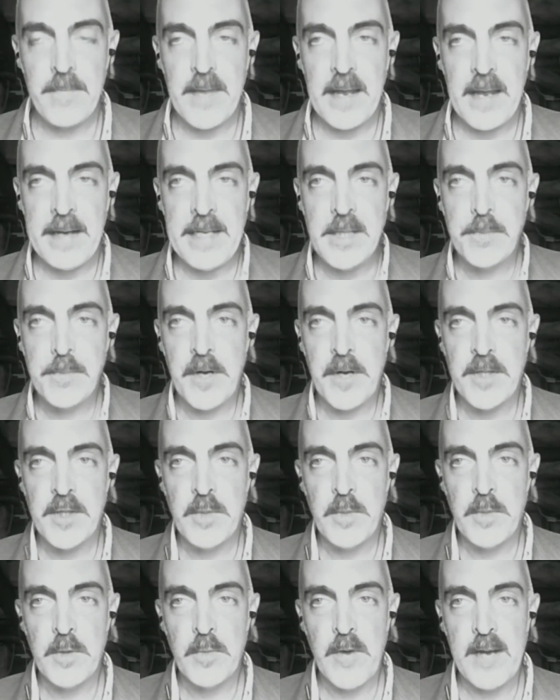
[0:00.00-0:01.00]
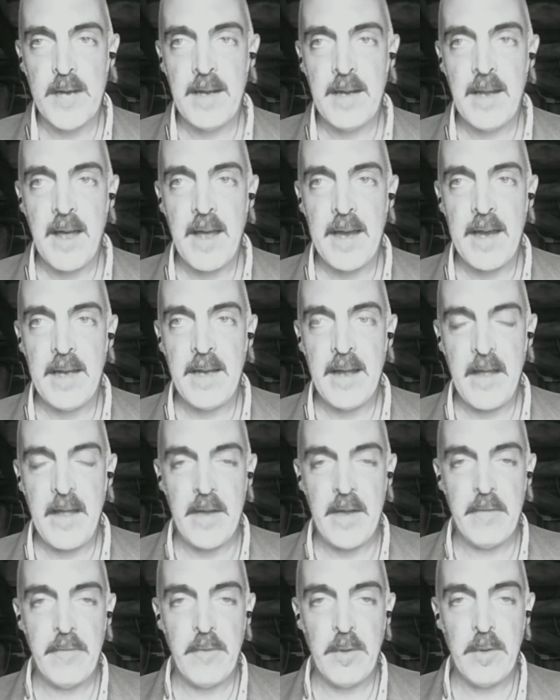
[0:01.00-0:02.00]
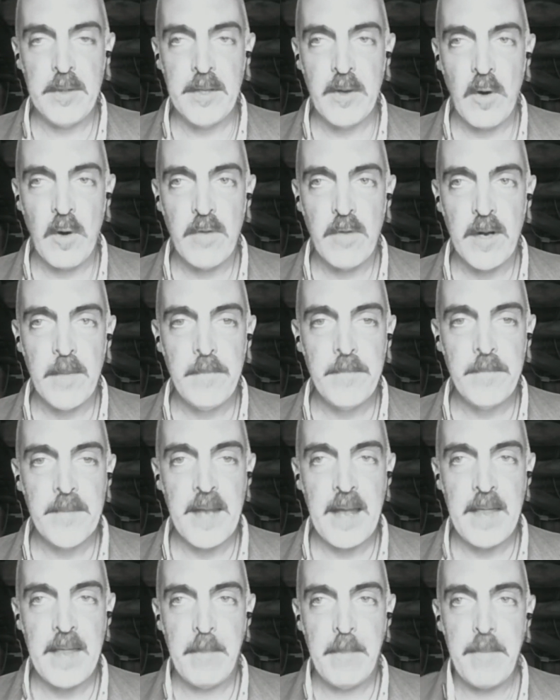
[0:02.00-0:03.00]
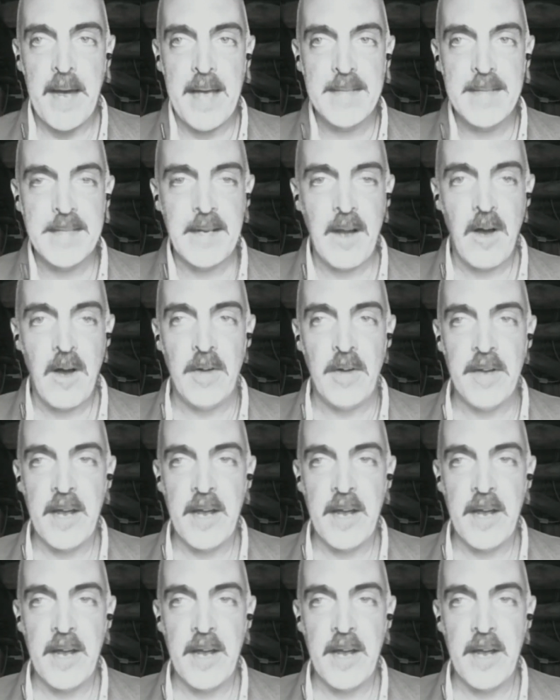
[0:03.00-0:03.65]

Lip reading: and each person would write a line and then fold it over and then pass it on,